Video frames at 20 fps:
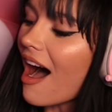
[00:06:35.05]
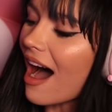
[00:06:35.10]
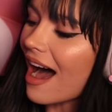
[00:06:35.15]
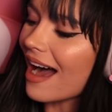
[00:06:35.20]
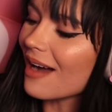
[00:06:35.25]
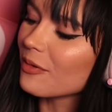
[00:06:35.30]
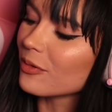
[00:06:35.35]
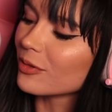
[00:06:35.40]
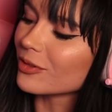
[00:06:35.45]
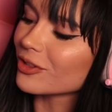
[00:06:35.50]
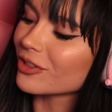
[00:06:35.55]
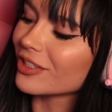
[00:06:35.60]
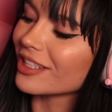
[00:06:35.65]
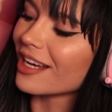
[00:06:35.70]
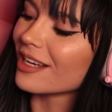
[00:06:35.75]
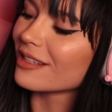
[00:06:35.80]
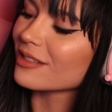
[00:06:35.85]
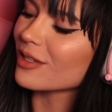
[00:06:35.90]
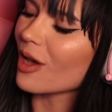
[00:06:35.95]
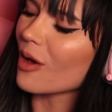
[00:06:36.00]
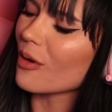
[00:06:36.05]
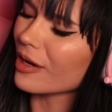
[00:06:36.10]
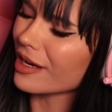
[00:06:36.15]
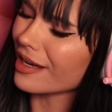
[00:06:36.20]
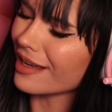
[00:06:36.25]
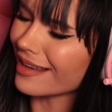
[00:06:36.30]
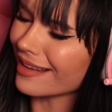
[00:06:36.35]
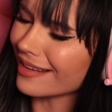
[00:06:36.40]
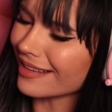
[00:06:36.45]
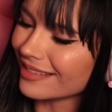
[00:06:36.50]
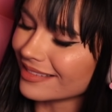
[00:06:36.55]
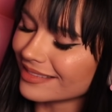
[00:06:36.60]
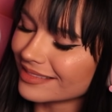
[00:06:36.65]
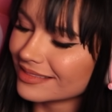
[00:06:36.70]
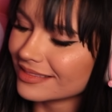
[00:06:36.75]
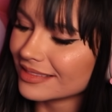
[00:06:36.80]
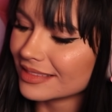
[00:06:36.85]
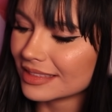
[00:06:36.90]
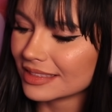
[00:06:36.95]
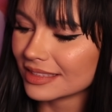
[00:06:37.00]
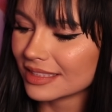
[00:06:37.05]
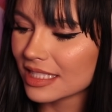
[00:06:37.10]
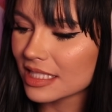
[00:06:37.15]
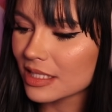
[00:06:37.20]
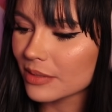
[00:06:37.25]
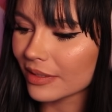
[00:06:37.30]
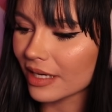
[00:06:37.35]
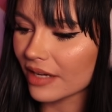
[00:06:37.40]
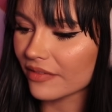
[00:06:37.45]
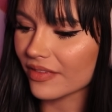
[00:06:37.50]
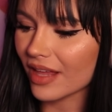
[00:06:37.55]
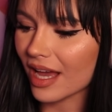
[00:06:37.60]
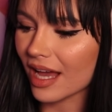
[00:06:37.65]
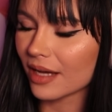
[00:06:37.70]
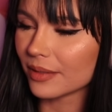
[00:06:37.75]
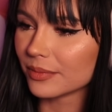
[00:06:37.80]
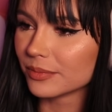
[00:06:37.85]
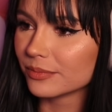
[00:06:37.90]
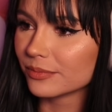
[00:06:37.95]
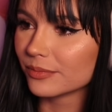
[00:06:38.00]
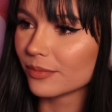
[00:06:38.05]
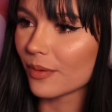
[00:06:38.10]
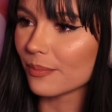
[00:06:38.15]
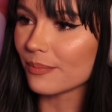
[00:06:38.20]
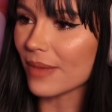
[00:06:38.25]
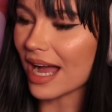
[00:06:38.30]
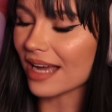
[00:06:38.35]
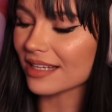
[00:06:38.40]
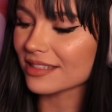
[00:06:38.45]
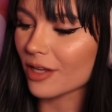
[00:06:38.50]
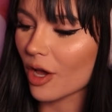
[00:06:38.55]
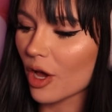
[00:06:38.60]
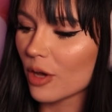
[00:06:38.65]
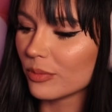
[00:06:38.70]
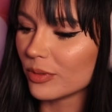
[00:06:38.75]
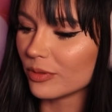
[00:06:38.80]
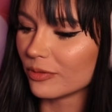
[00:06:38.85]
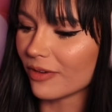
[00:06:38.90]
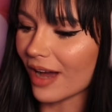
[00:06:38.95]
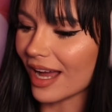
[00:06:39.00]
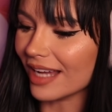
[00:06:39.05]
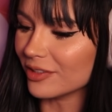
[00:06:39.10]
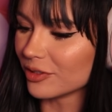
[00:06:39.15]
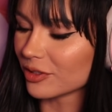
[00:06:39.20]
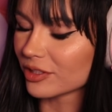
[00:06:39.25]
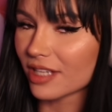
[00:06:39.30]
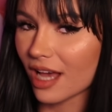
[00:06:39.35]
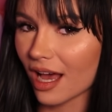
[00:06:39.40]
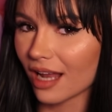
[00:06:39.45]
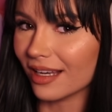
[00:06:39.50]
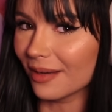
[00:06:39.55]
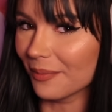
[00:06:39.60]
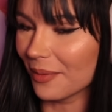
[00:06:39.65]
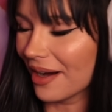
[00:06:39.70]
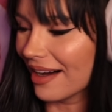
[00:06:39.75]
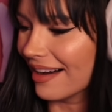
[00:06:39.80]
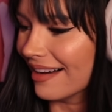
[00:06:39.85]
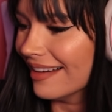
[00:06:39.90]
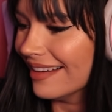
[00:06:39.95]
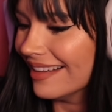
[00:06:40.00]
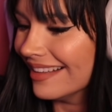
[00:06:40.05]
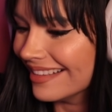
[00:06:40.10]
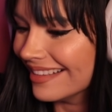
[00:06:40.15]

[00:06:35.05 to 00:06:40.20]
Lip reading: I will treat her so good. So we love that. Max, I hope you find your Talia Martin.